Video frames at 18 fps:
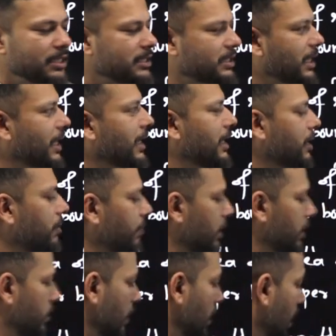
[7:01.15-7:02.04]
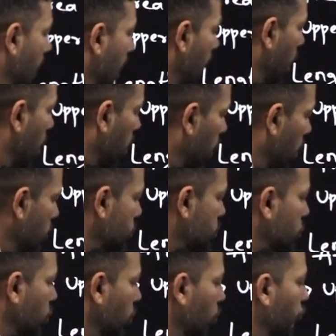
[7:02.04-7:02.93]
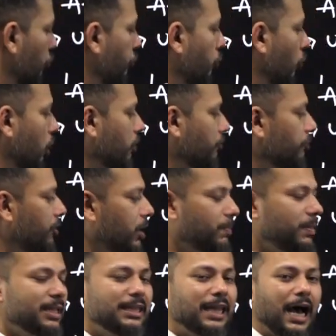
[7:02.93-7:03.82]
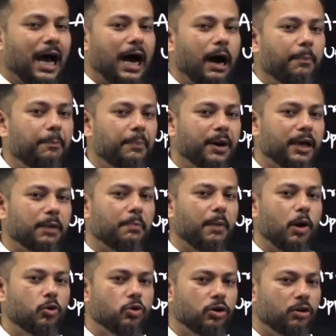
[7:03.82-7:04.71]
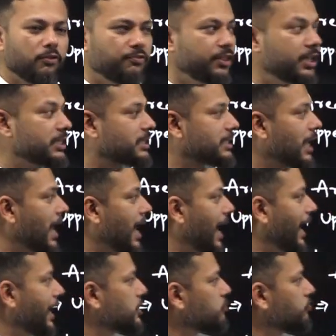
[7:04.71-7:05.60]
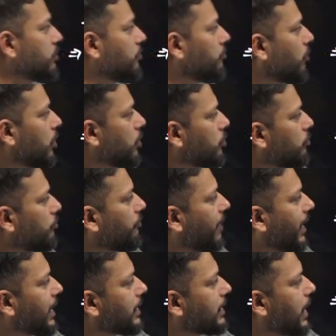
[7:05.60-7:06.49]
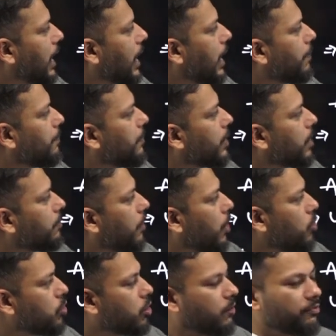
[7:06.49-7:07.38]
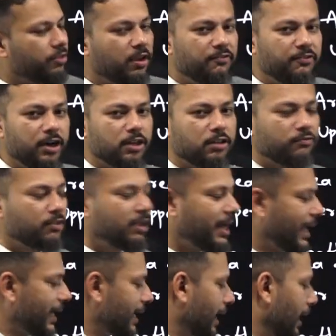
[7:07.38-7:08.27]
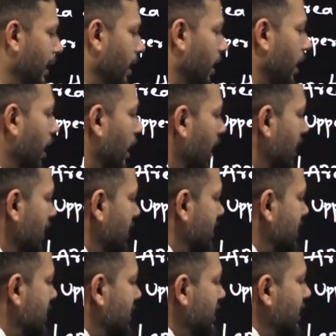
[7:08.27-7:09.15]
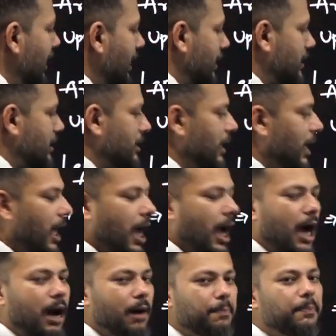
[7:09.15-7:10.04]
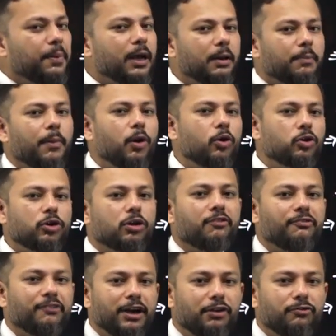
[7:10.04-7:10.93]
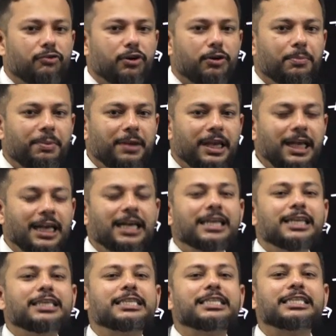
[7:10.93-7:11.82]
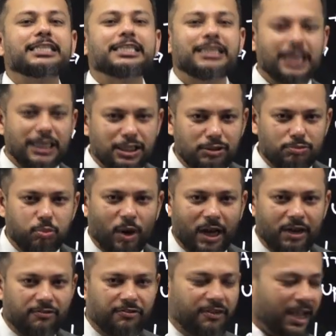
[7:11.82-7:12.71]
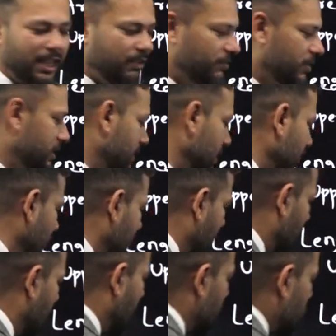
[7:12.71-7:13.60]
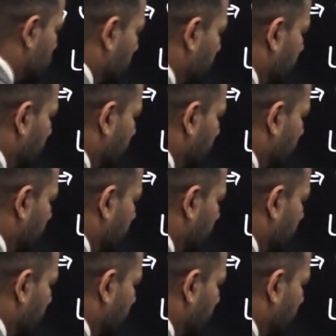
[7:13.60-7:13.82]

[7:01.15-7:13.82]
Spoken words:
centimeter. Also, what will be the upper bound of this, as we want to find the upper bound of the width of the rectangle? 6. Upper bound of it would be 6.5, isn't it? So